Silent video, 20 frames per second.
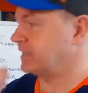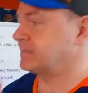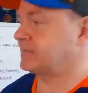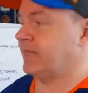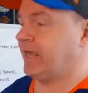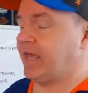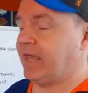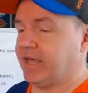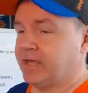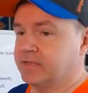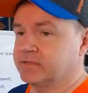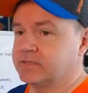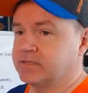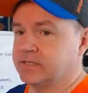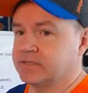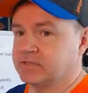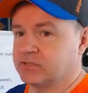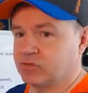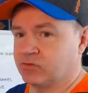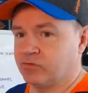the hands, he
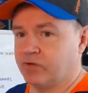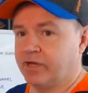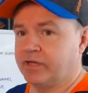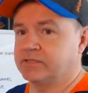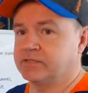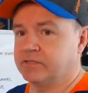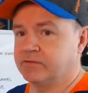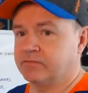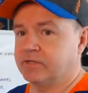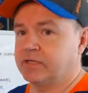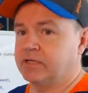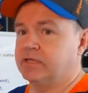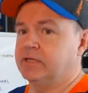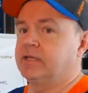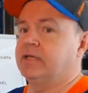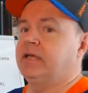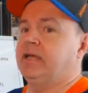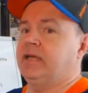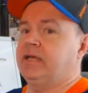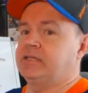has the creativity,
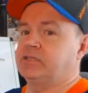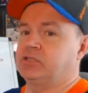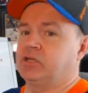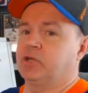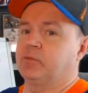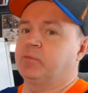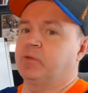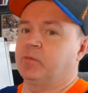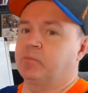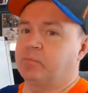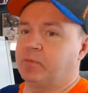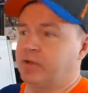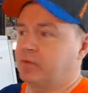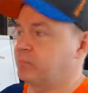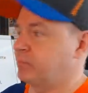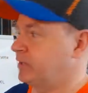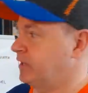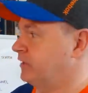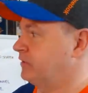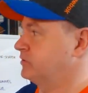he's going to be a
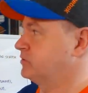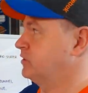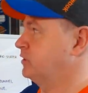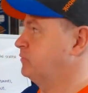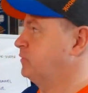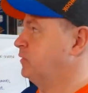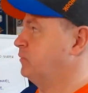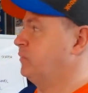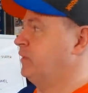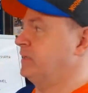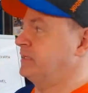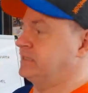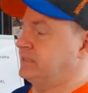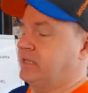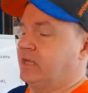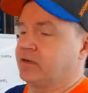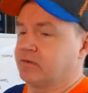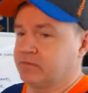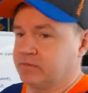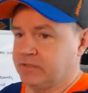big player. He's going to be a big
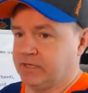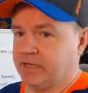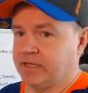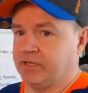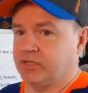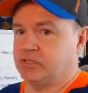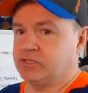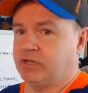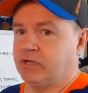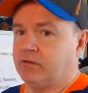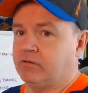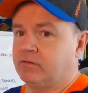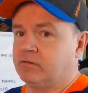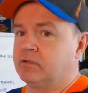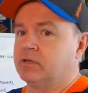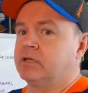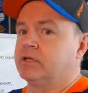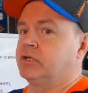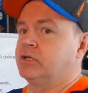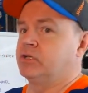center in the NHL.
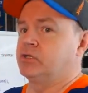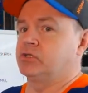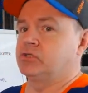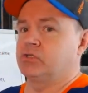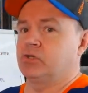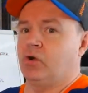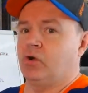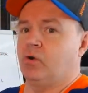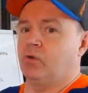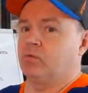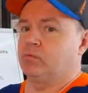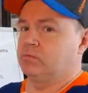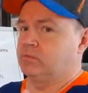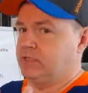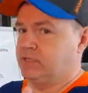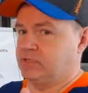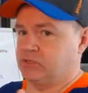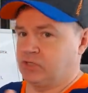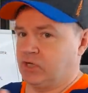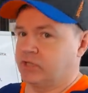So
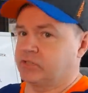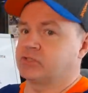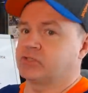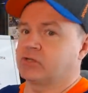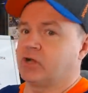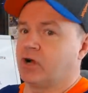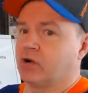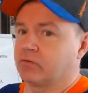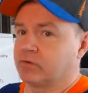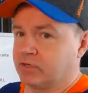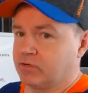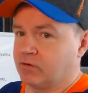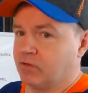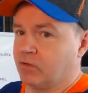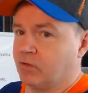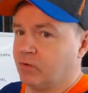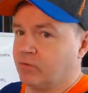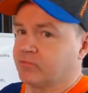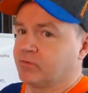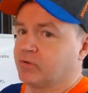he's got star written
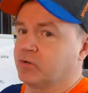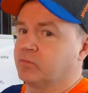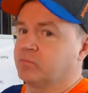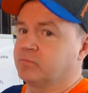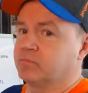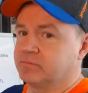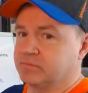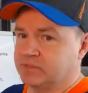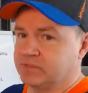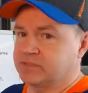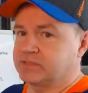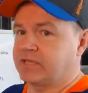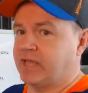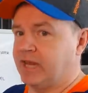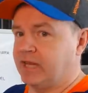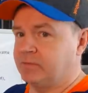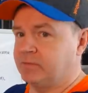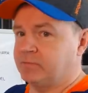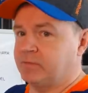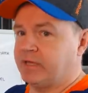all over him. The
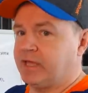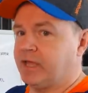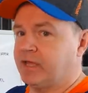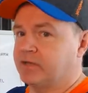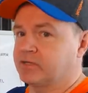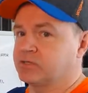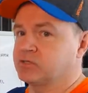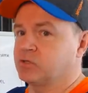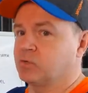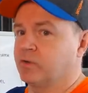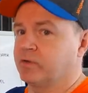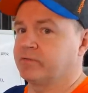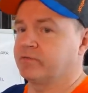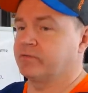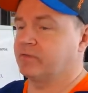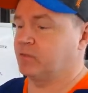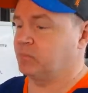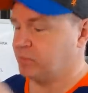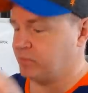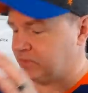skating mechanics are one
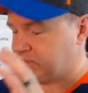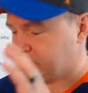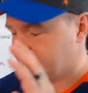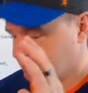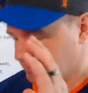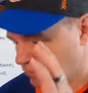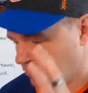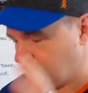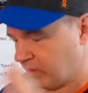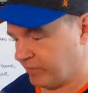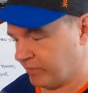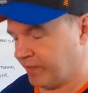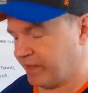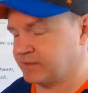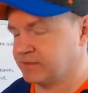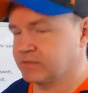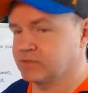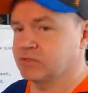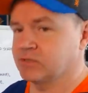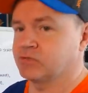thing, but while
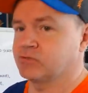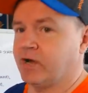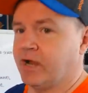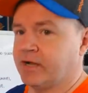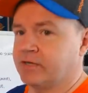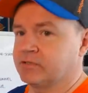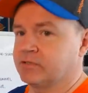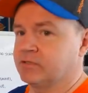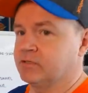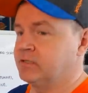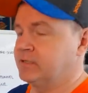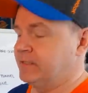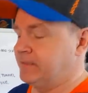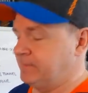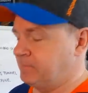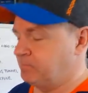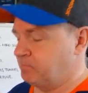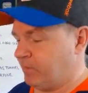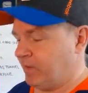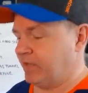that's a detractor,
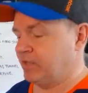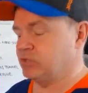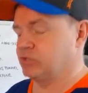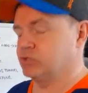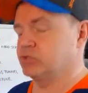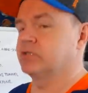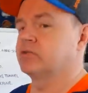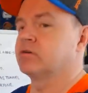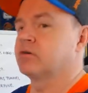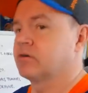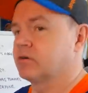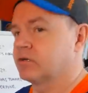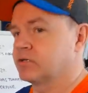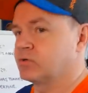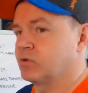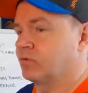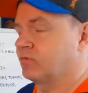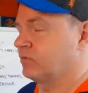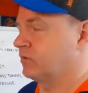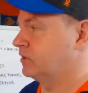it shouldn't hurt
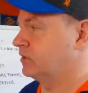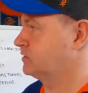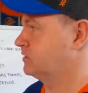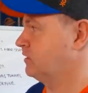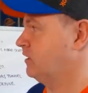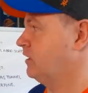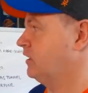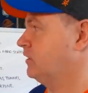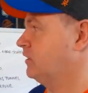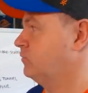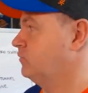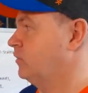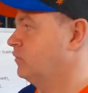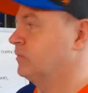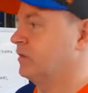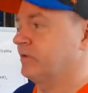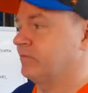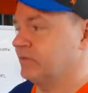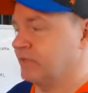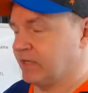his overall stock. Well,
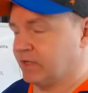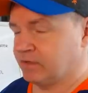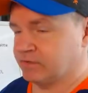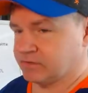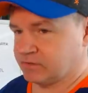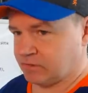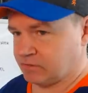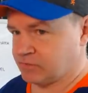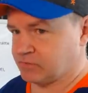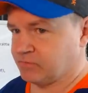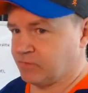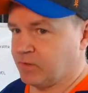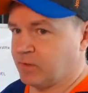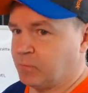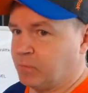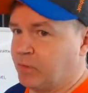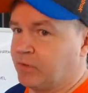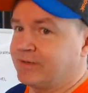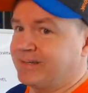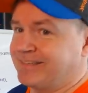when everything else starts to fall
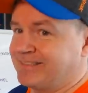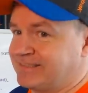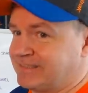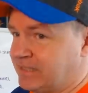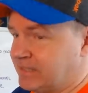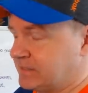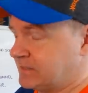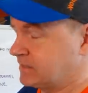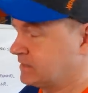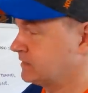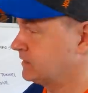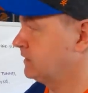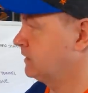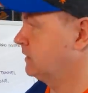apart, it does.